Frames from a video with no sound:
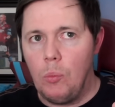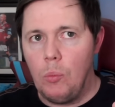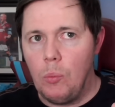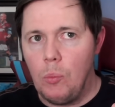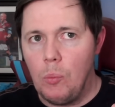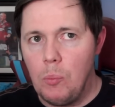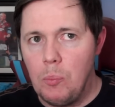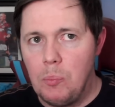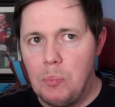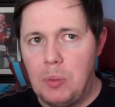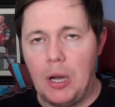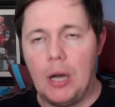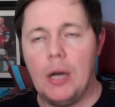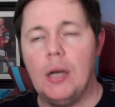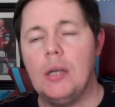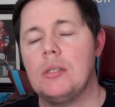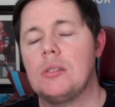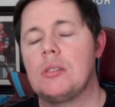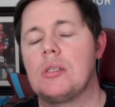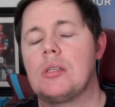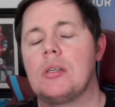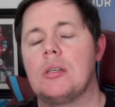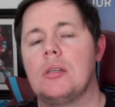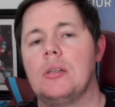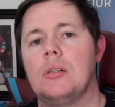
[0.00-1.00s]

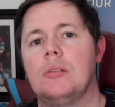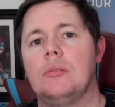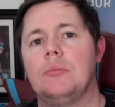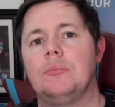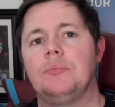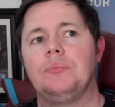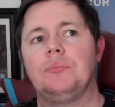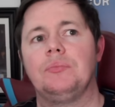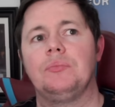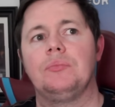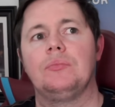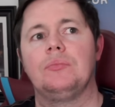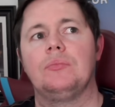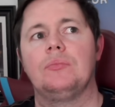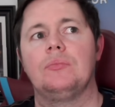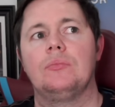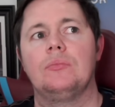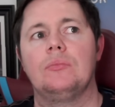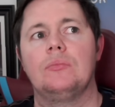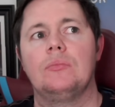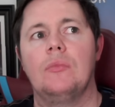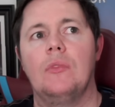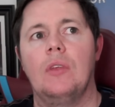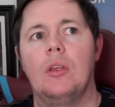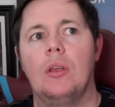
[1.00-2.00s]
But,
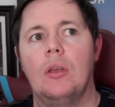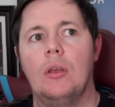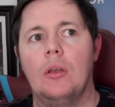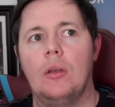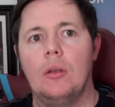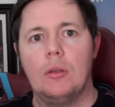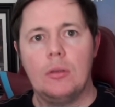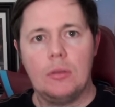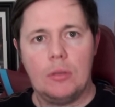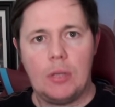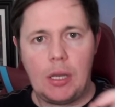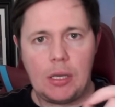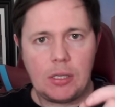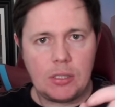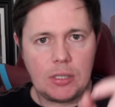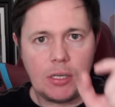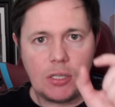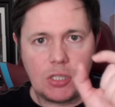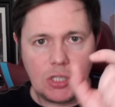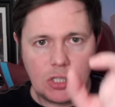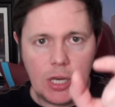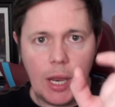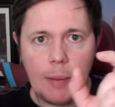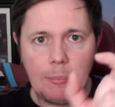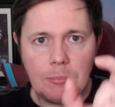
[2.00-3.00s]
like I said,
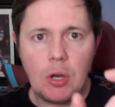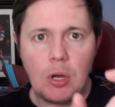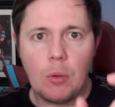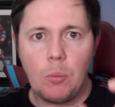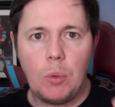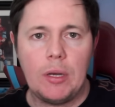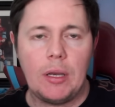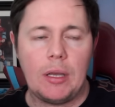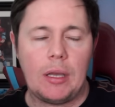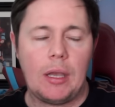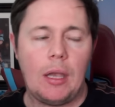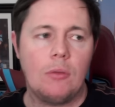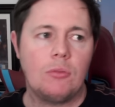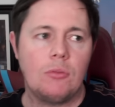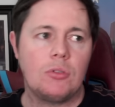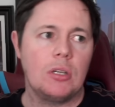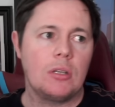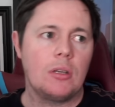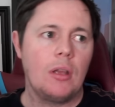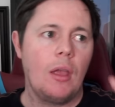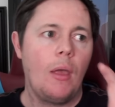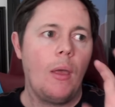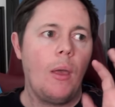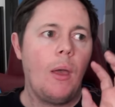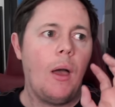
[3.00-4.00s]
stepped up when it
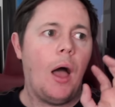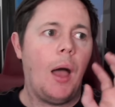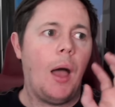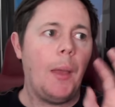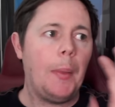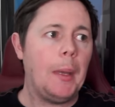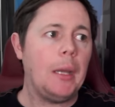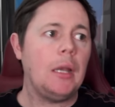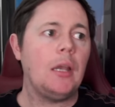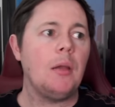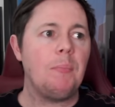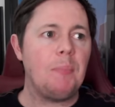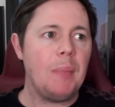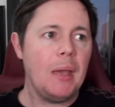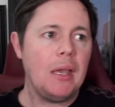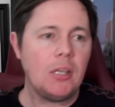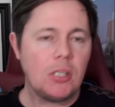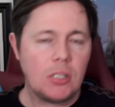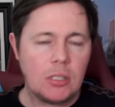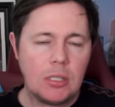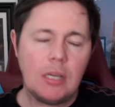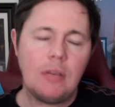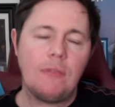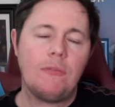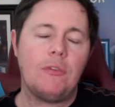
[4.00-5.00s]
counted. I think the
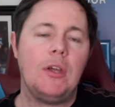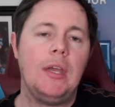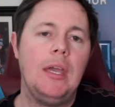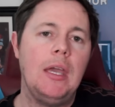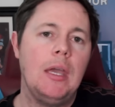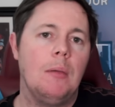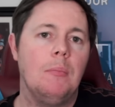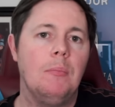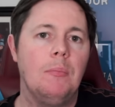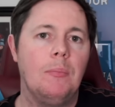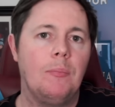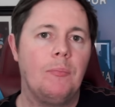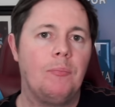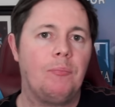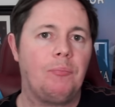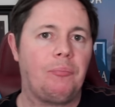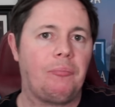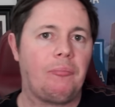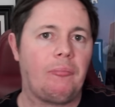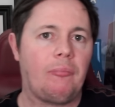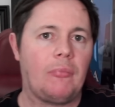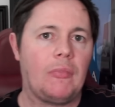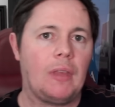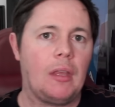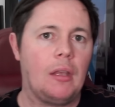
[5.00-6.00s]
best thing for him,
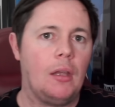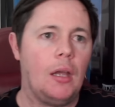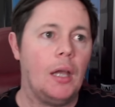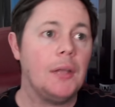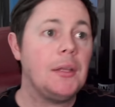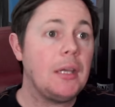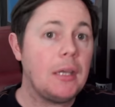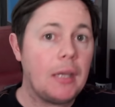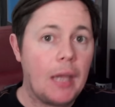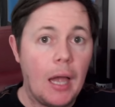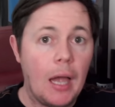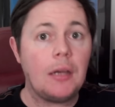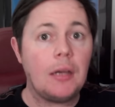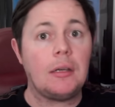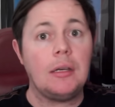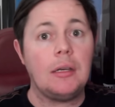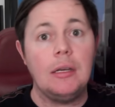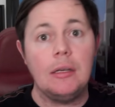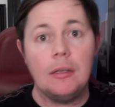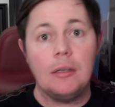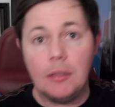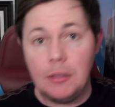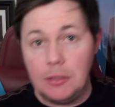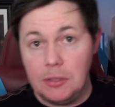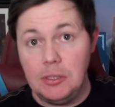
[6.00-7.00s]
I think Hackney
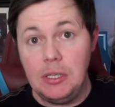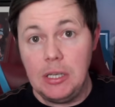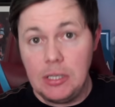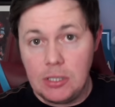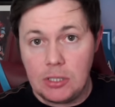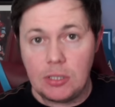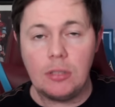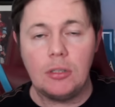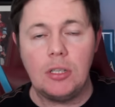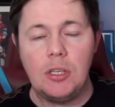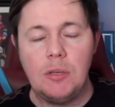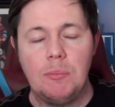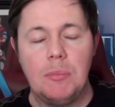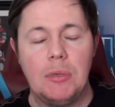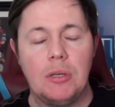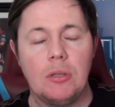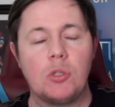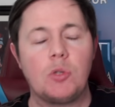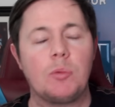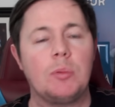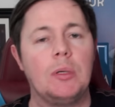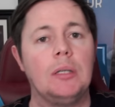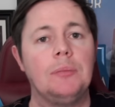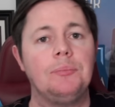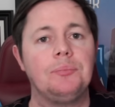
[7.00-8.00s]
needs to leave
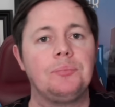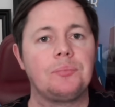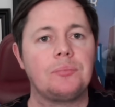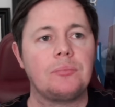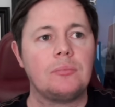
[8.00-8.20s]
Middlesbrough.